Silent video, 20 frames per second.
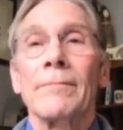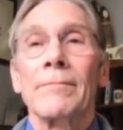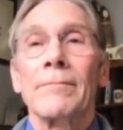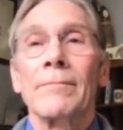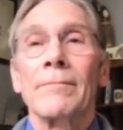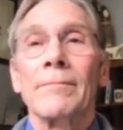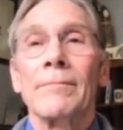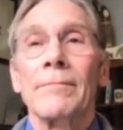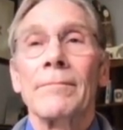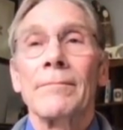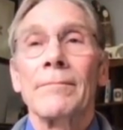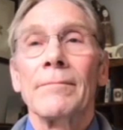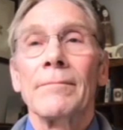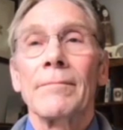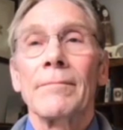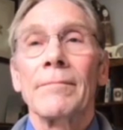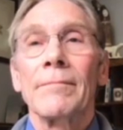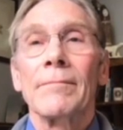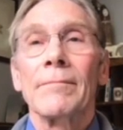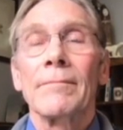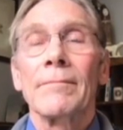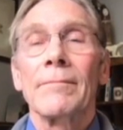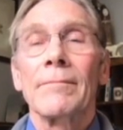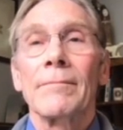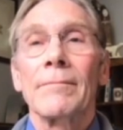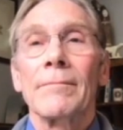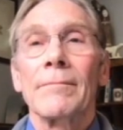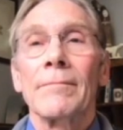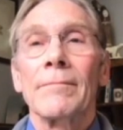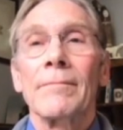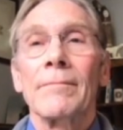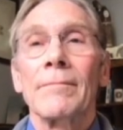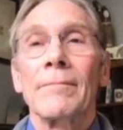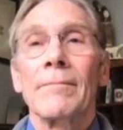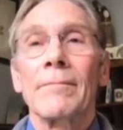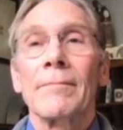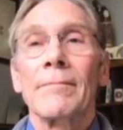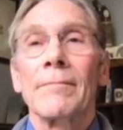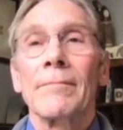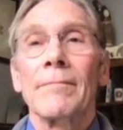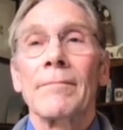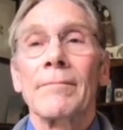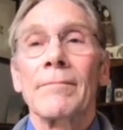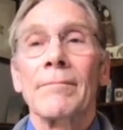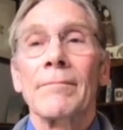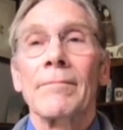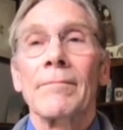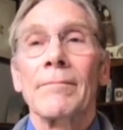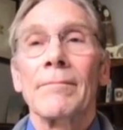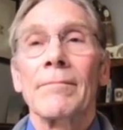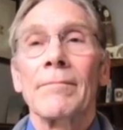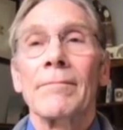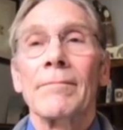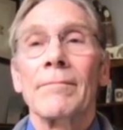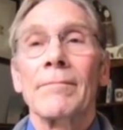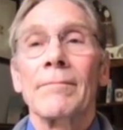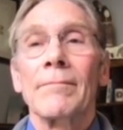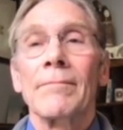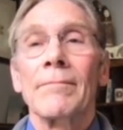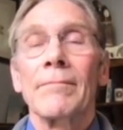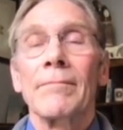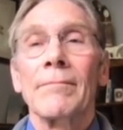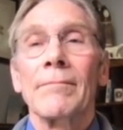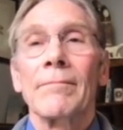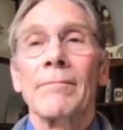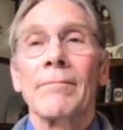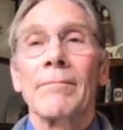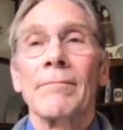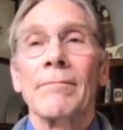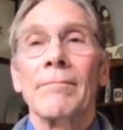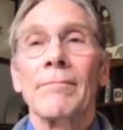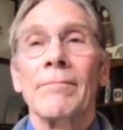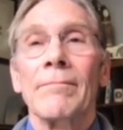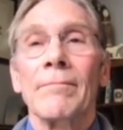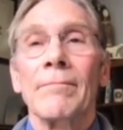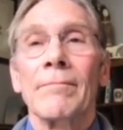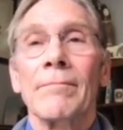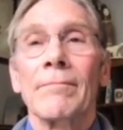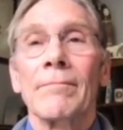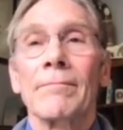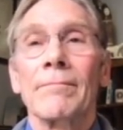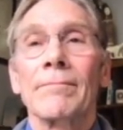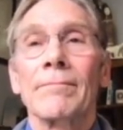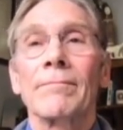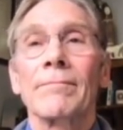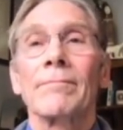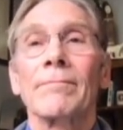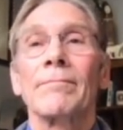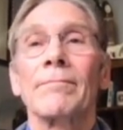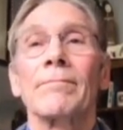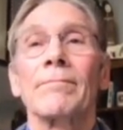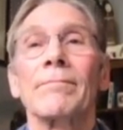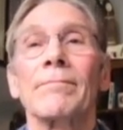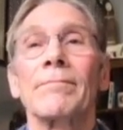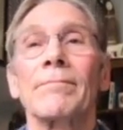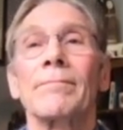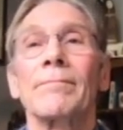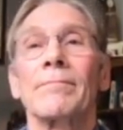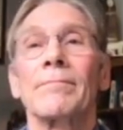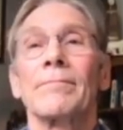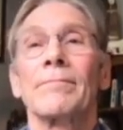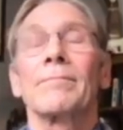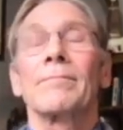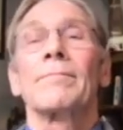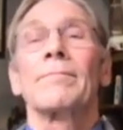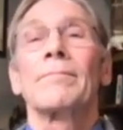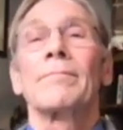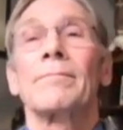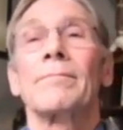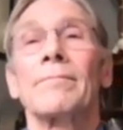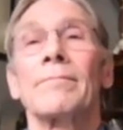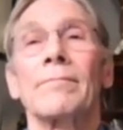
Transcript: (silent)